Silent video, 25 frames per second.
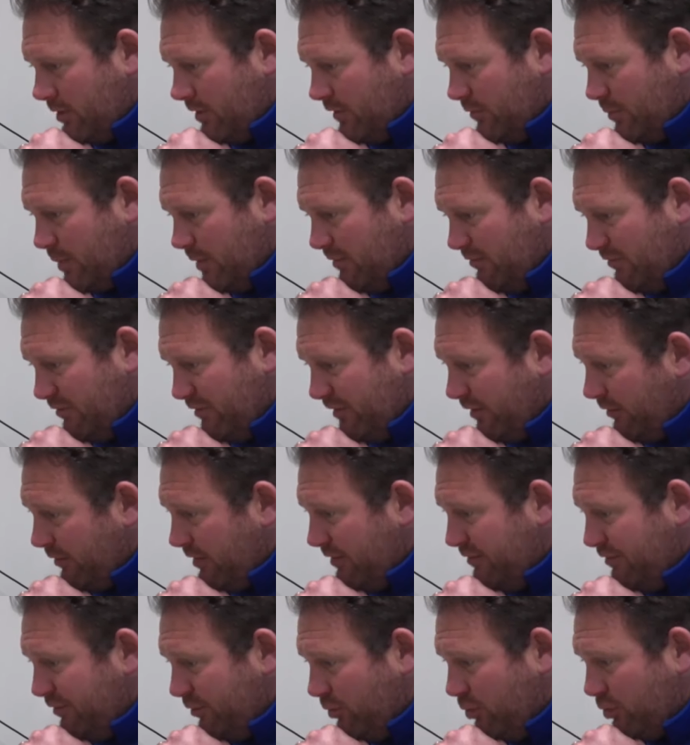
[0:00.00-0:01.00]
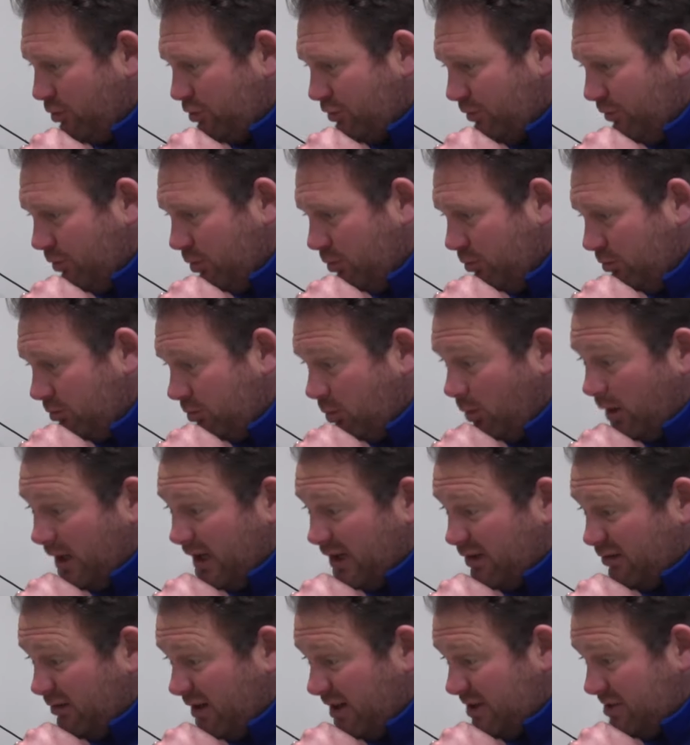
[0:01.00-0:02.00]
have been very forceful,
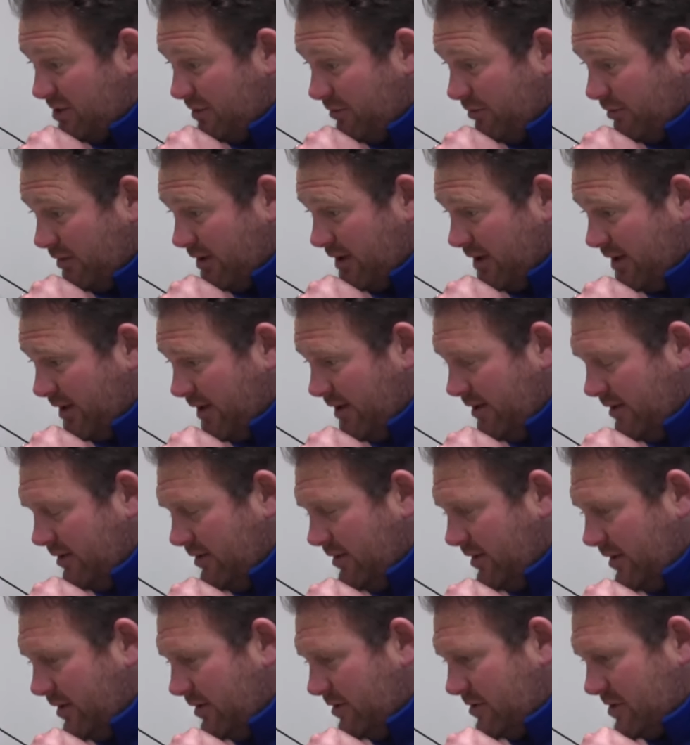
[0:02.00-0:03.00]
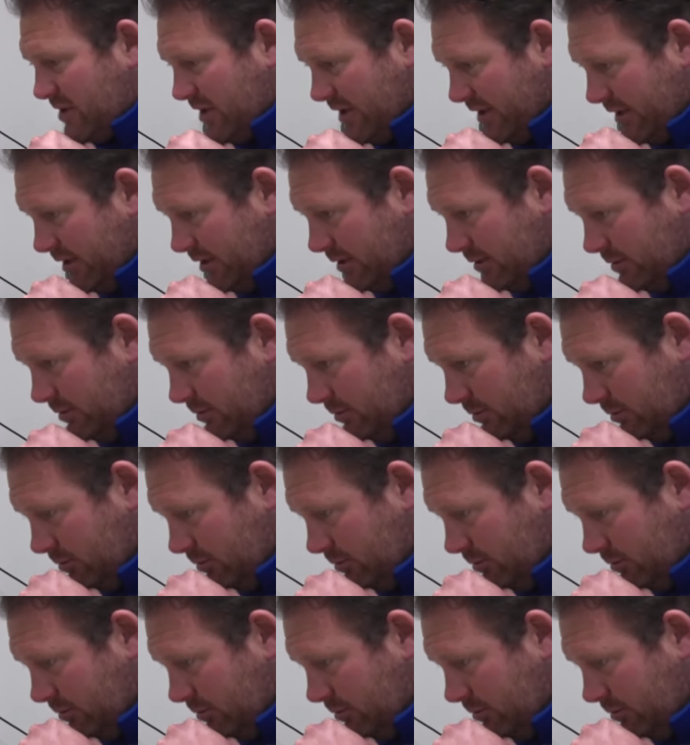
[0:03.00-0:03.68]
quite aggressive really, in saying,